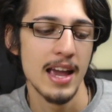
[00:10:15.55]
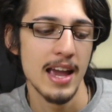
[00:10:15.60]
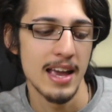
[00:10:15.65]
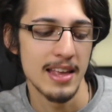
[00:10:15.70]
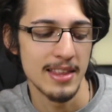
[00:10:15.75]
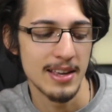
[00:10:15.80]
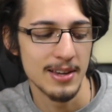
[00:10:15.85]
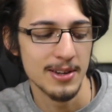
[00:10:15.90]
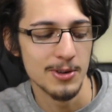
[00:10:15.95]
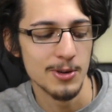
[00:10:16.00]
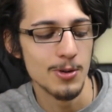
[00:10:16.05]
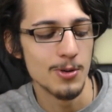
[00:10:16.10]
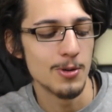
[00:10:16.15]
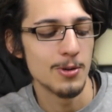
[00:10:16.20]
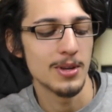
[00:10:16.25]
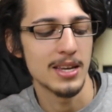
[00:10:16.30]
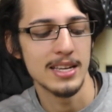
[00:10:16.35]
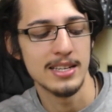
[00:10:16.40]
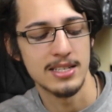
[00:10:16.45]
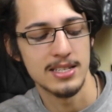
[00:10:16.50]
and that
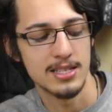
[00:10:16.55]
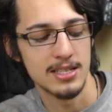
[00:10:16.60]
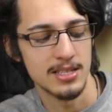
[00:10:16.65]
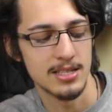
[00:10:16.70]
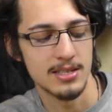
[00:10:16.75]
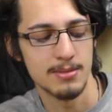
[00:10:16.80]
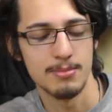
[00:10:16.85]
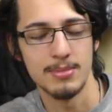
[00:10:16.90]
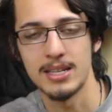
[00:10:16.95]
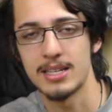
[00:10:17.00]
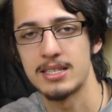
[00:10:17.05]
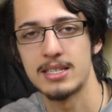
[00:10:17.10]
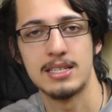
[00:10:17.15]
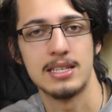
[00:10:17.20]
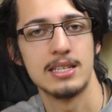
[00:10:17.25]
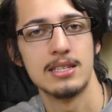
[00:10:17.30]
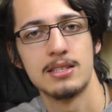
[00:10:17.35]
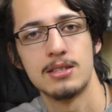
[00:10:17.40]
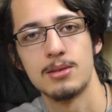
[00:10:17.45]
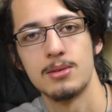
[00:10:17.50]
all gets just mixed
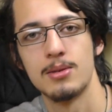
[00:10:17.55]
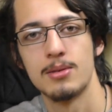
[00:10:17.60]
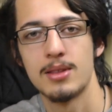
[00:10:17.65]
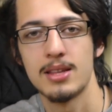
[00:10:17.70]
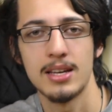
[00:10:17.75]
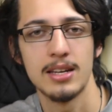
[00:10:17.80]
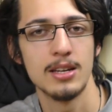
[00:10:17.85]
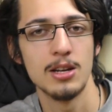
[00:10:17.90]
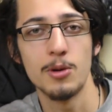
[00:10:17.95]
into a thing.